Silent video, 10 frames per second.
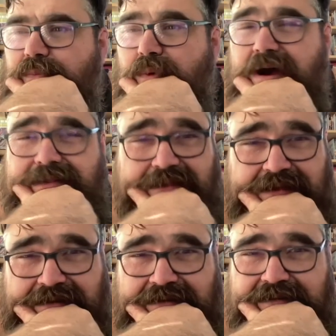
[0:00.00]

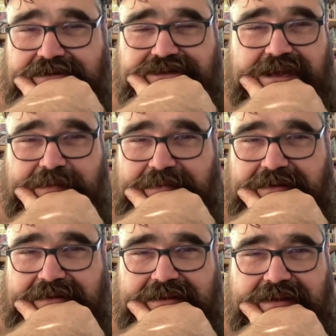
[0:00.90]
Watling
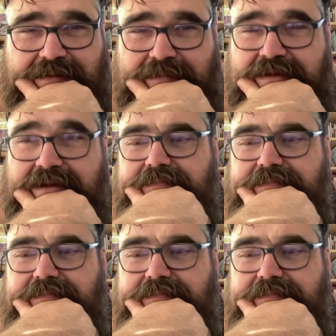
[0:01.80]
championed him.